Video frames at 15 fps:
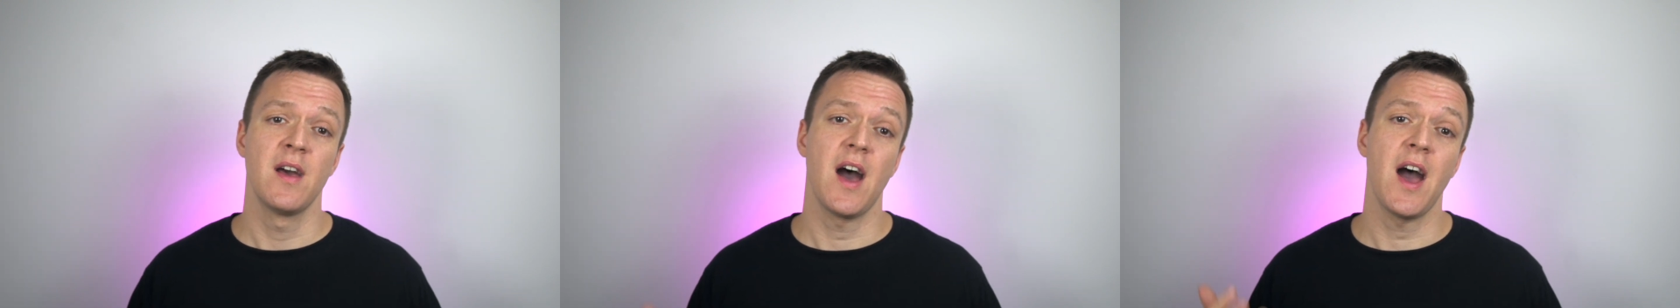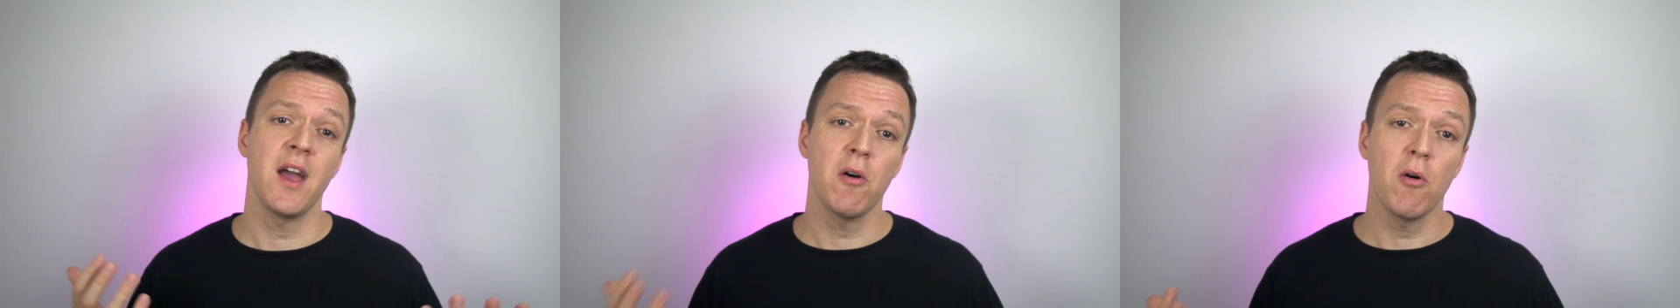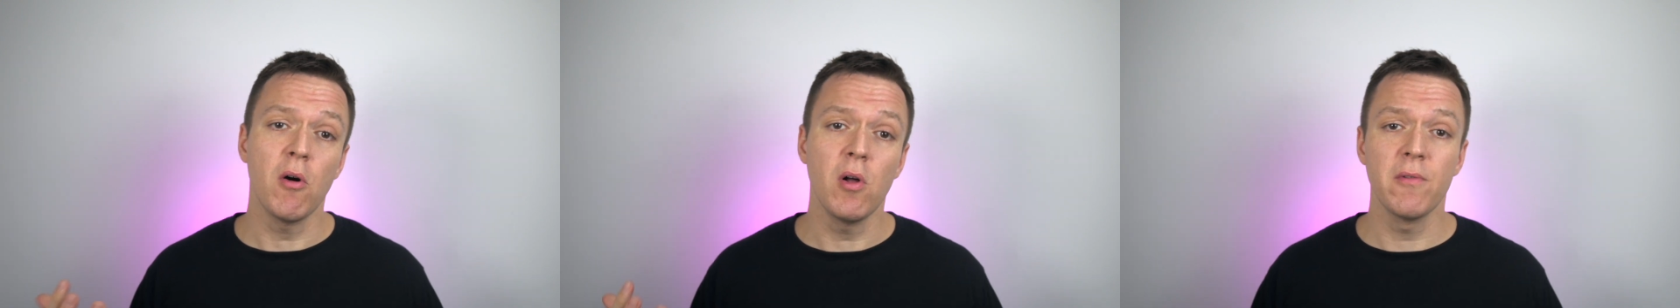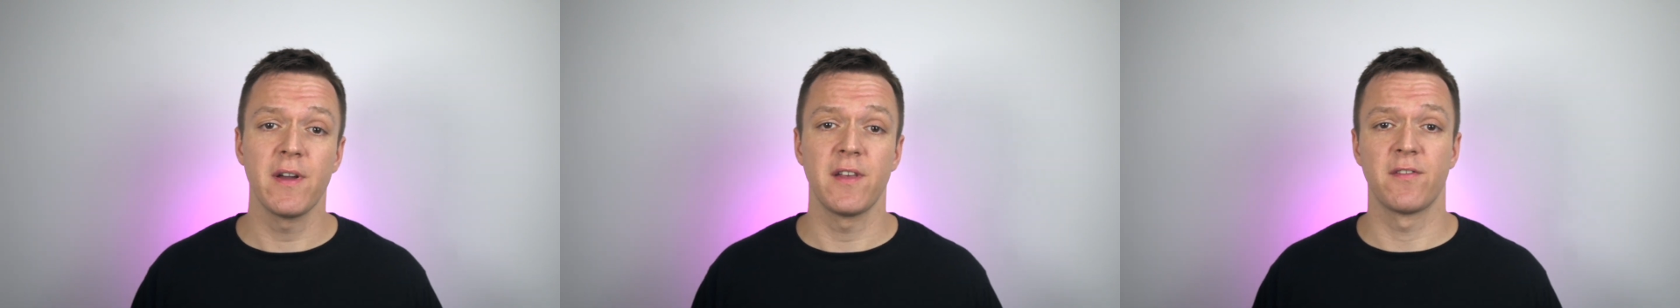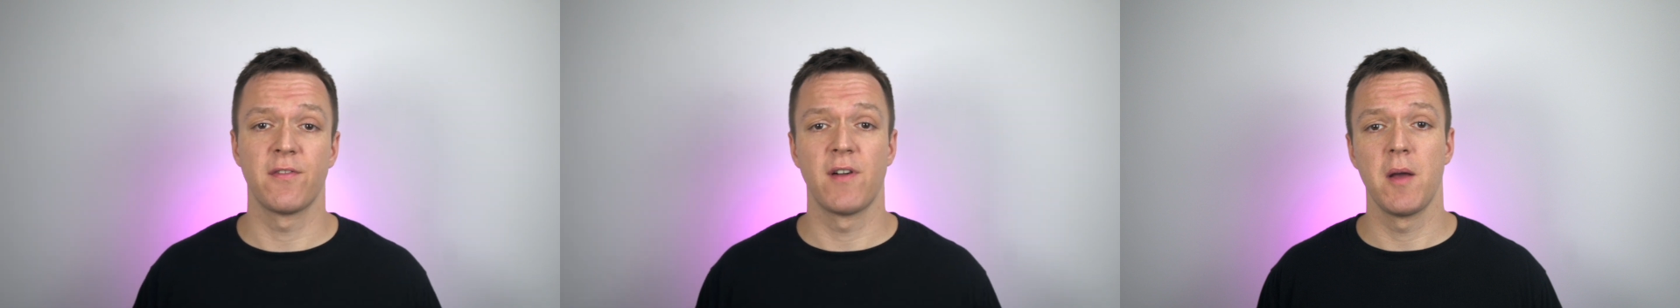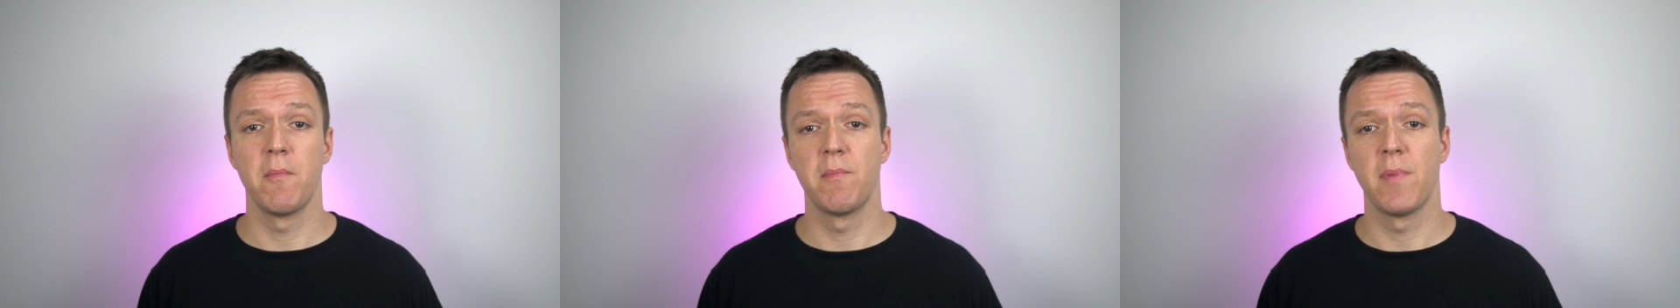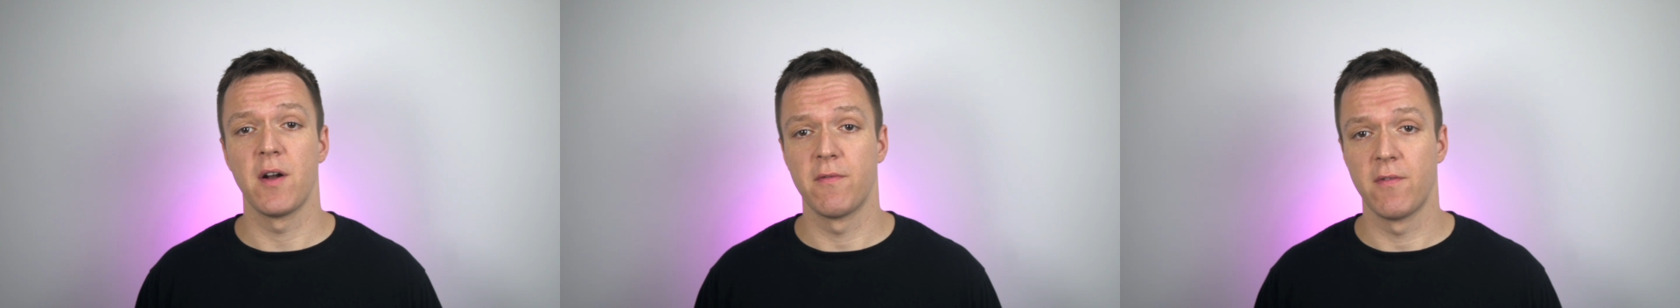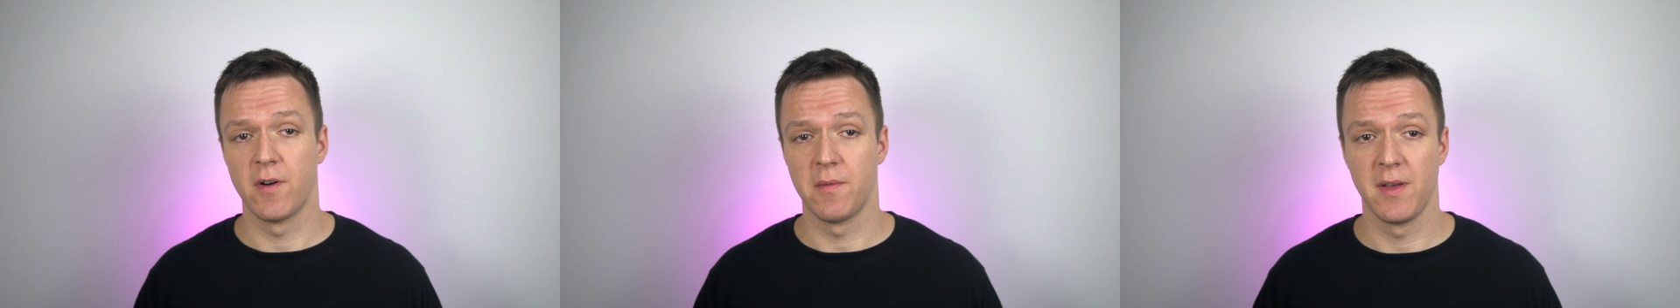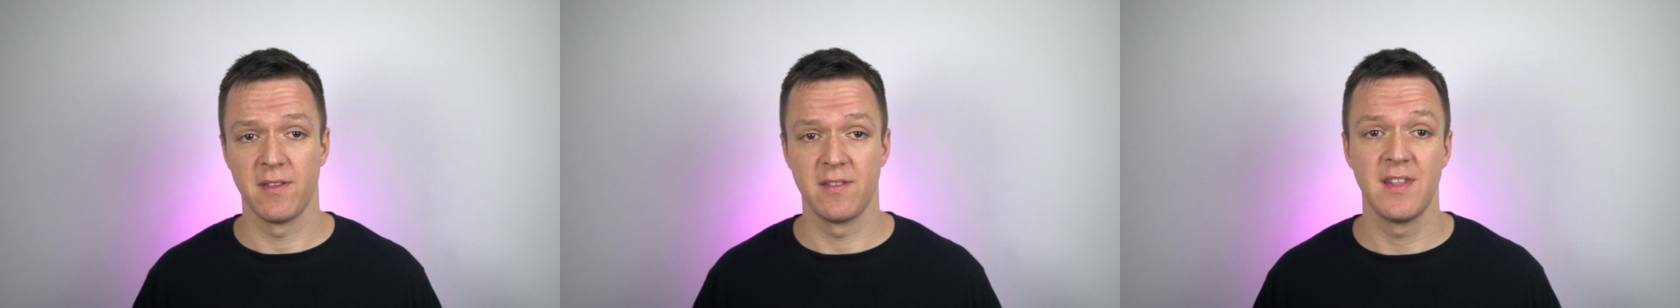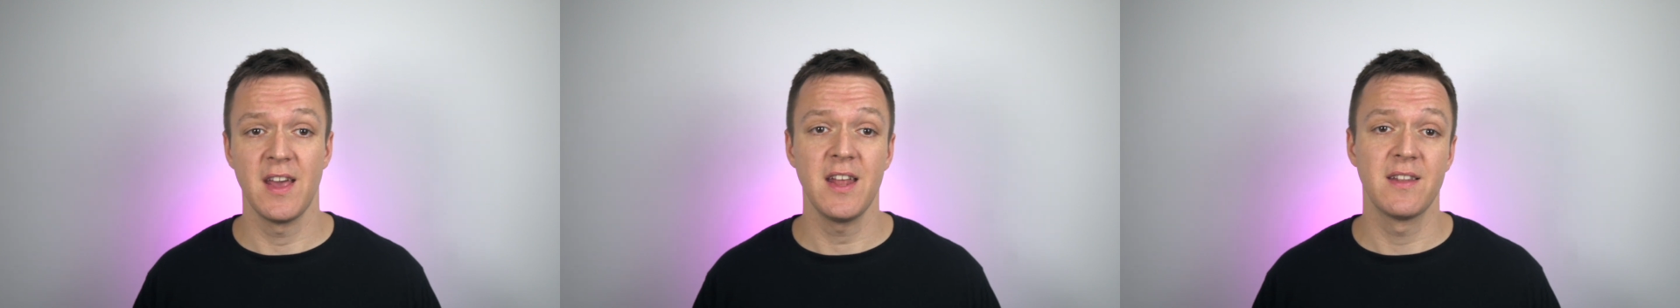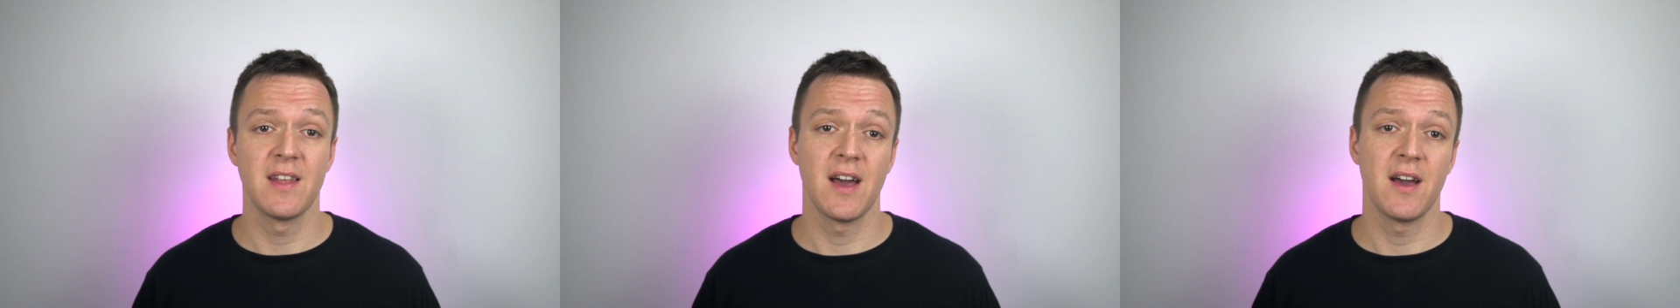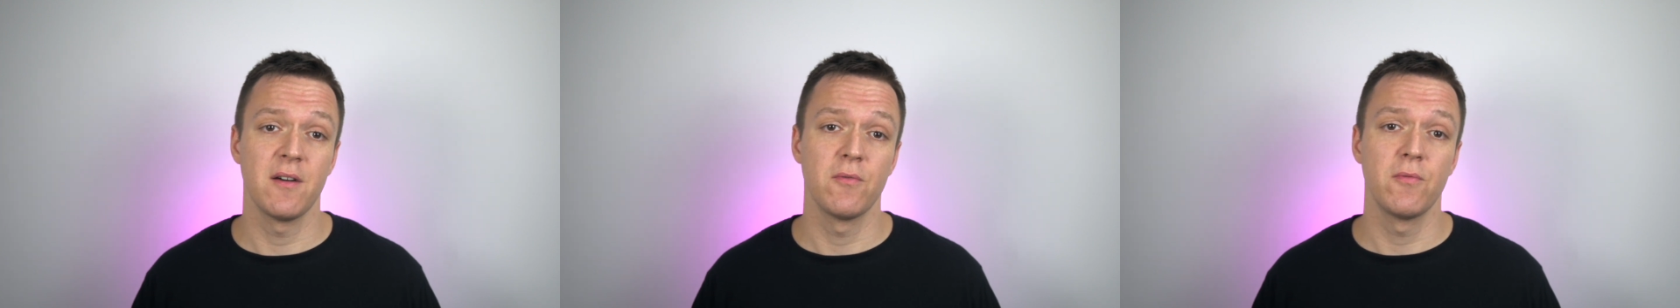I always frame performance data